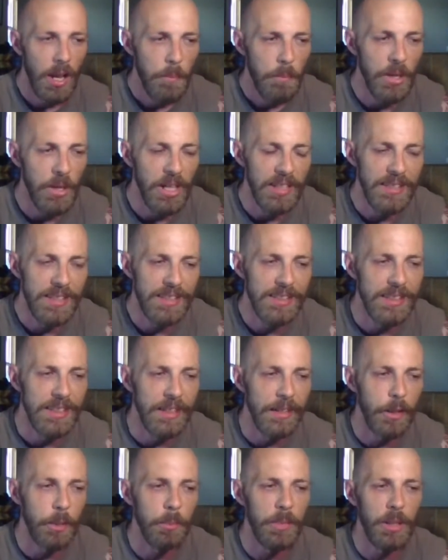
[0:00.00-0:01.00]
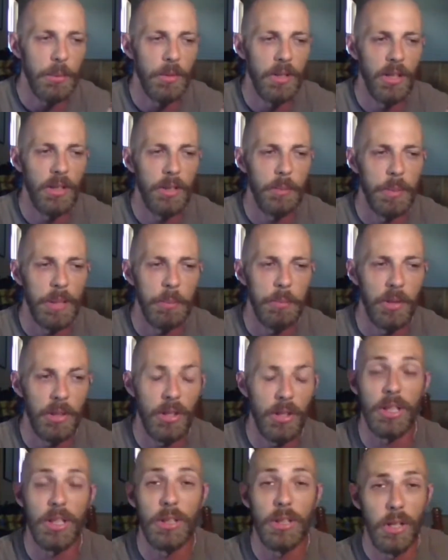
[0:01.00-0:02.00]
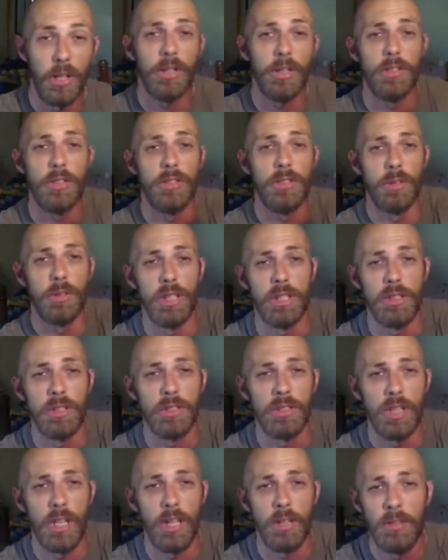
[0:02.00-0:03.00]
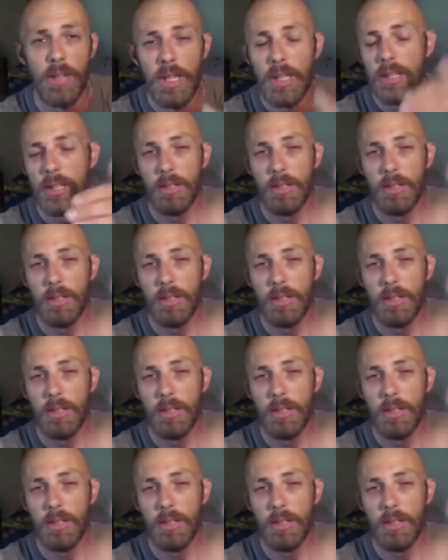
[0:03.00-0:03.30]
But it doesn't help me when other people go, you know, you're just doing it to yourself.